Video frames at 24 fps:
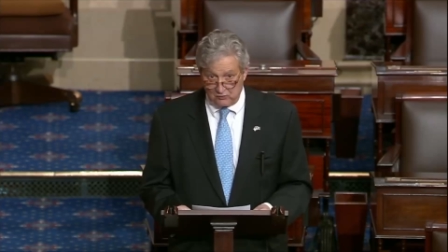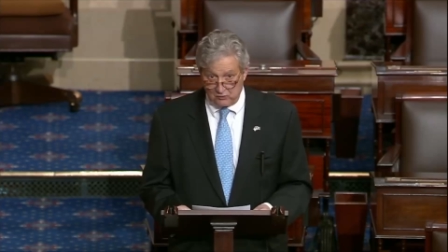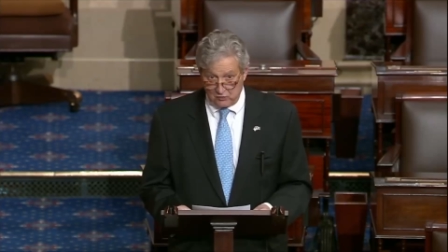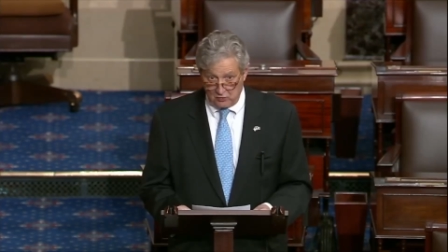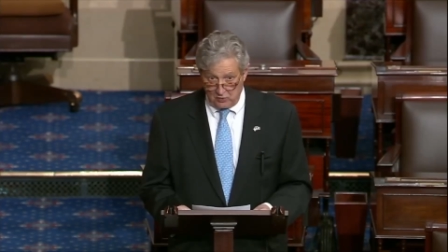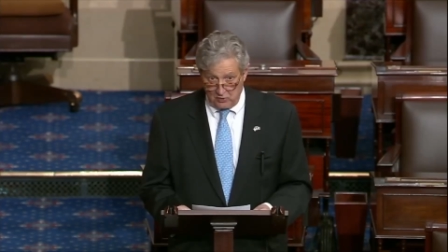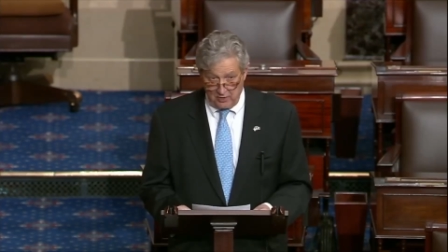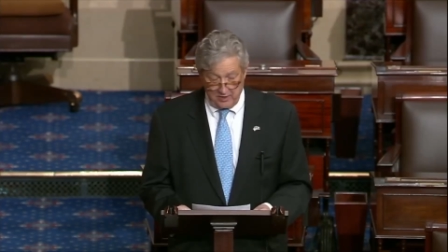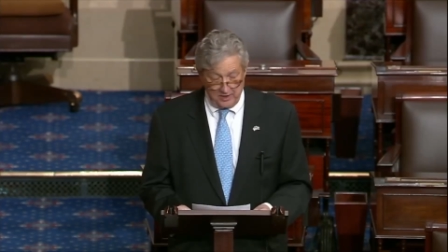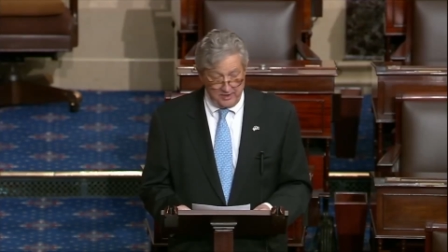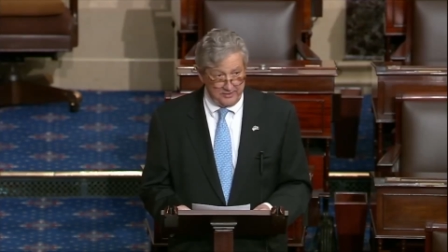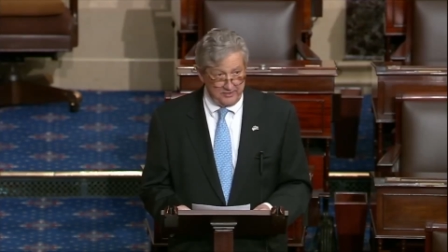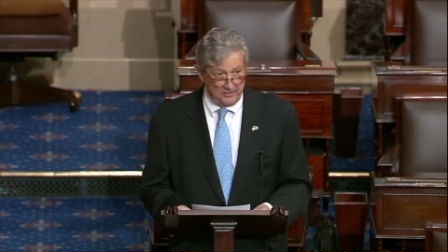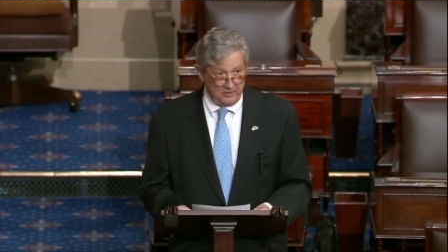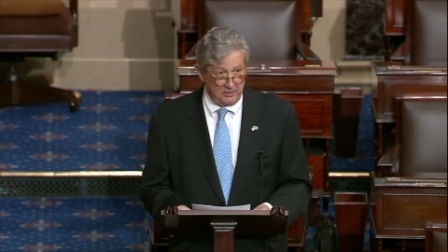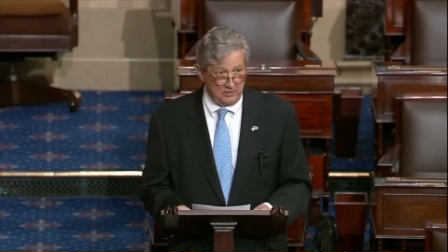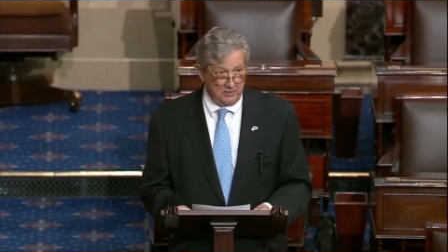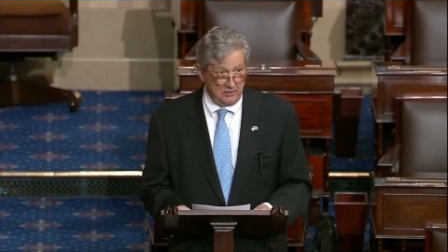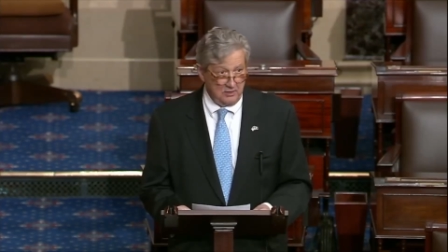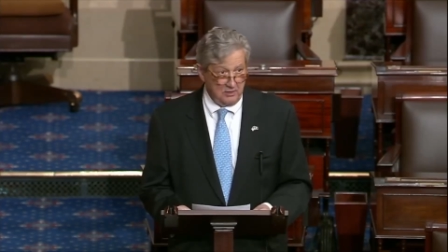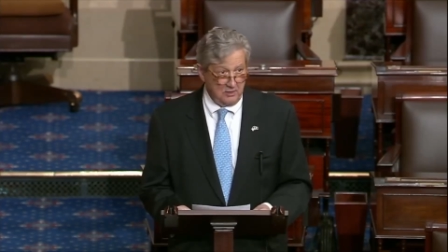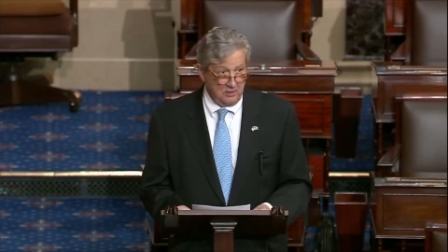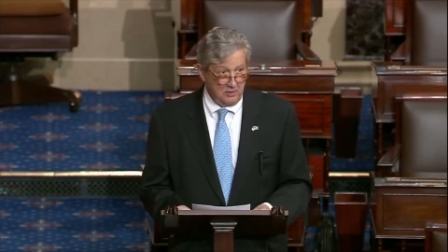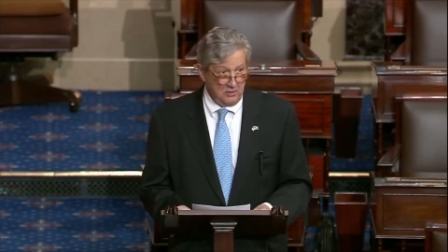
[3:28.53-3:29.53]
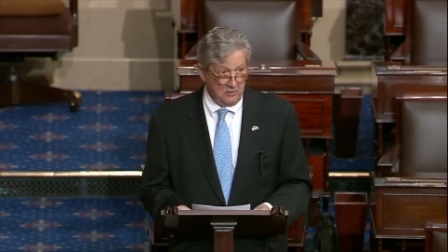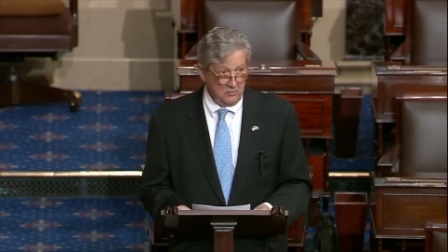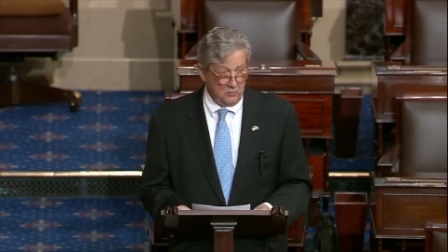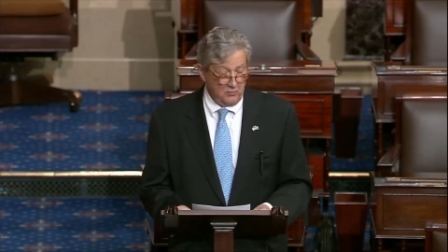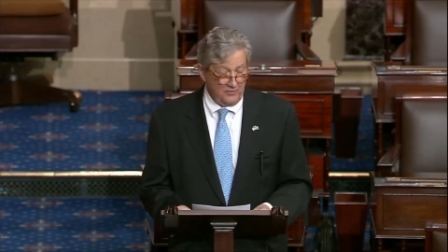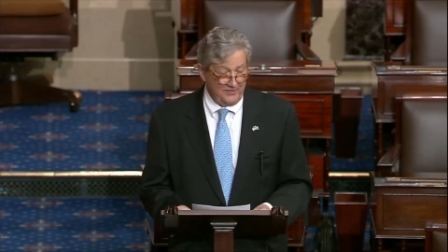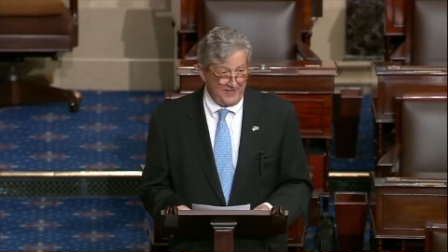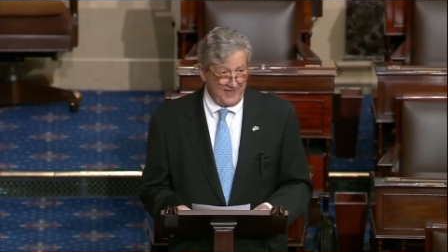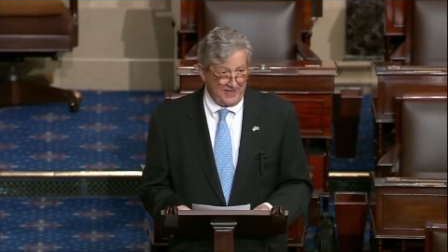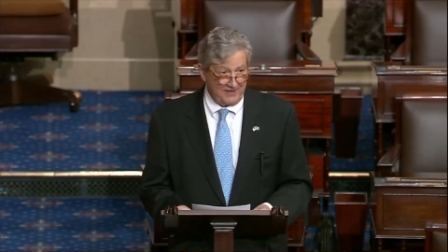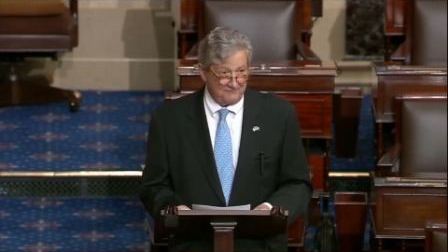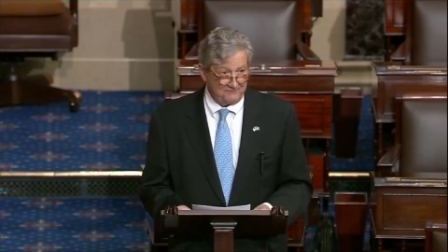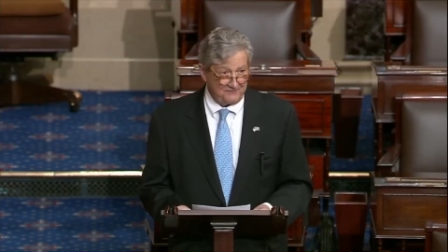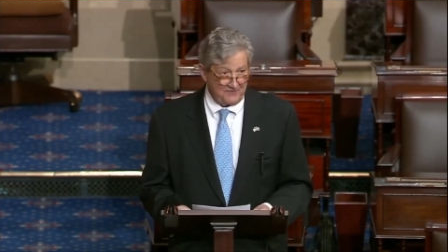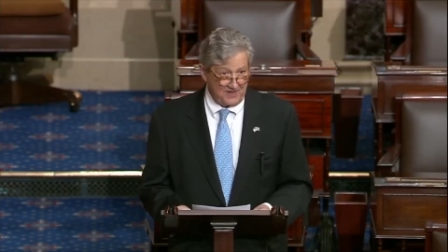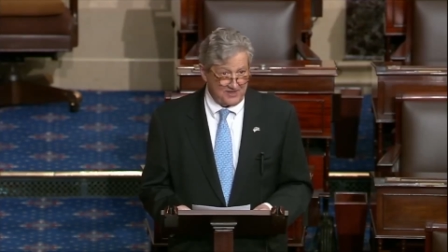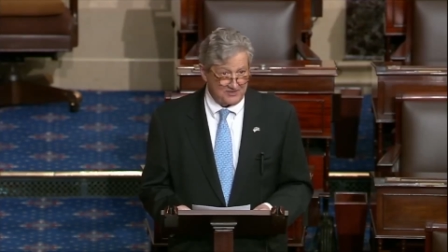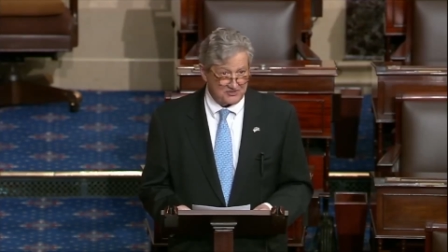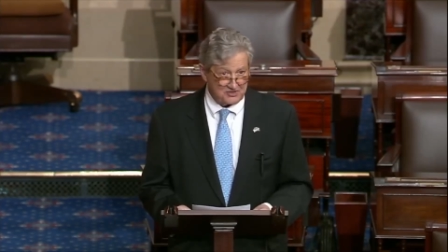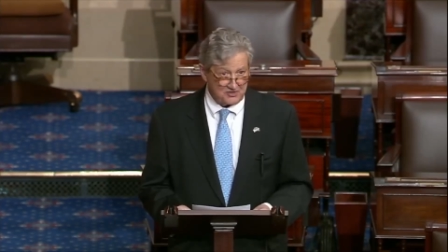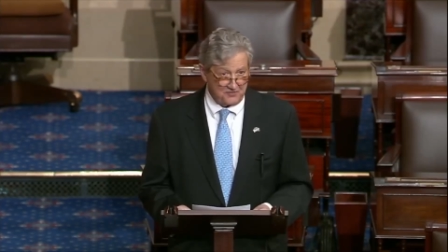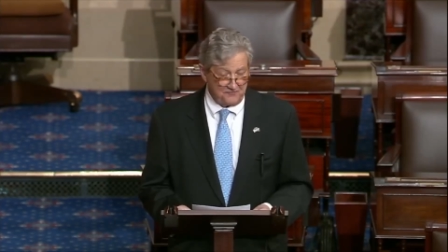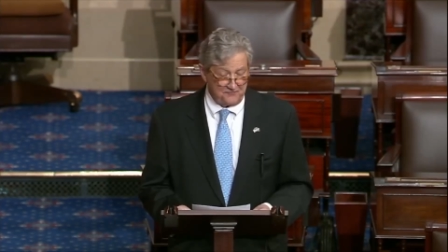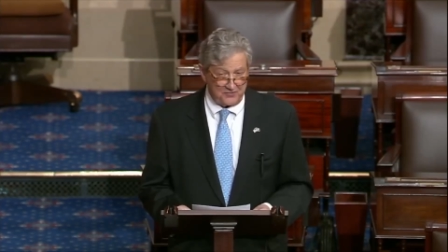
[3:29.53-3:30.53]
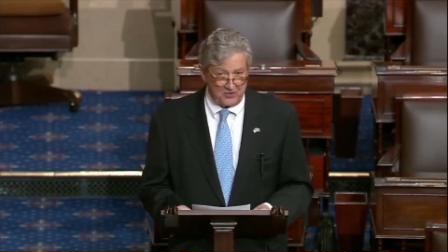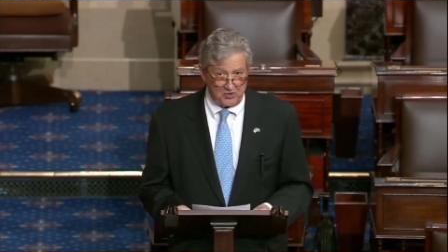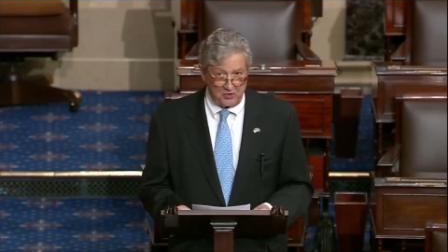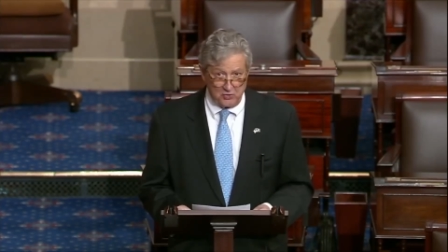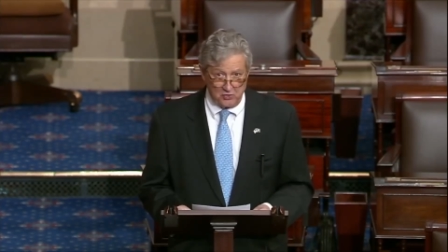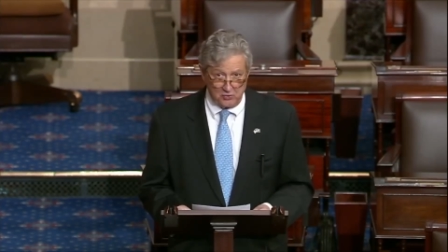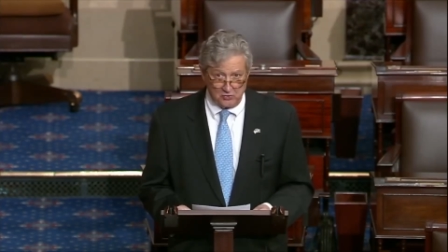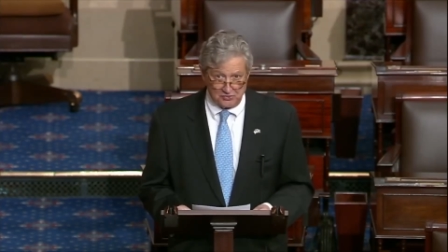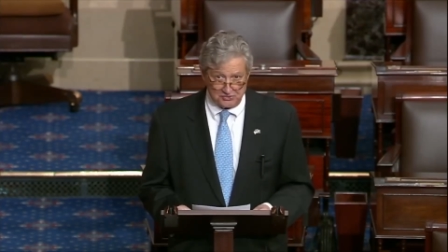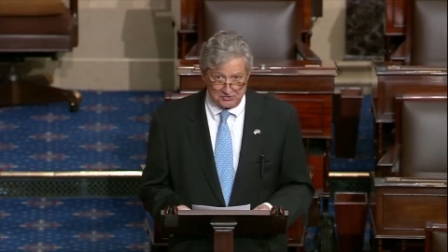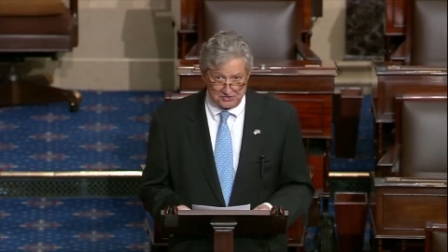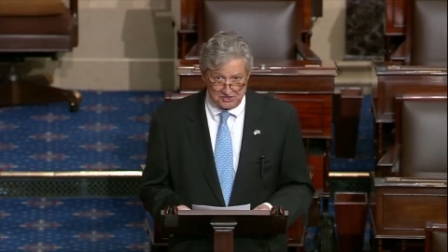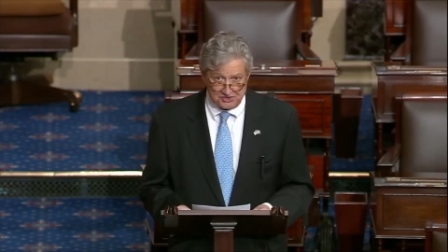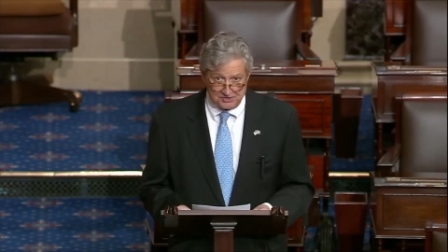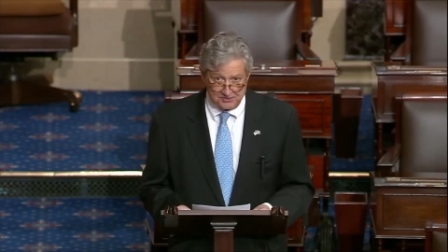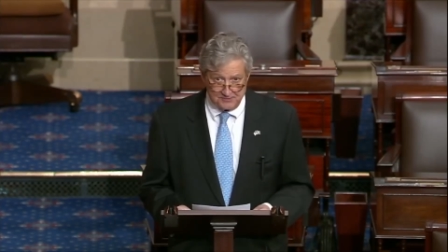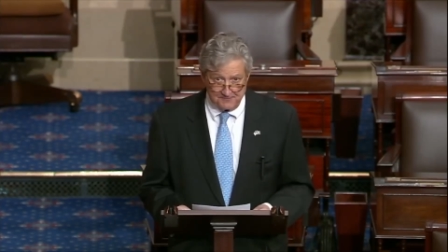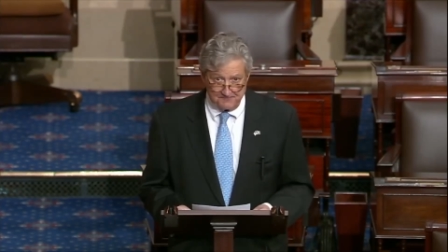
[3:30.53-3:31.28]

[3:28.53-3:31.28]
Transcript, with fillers: run without fossil fuels.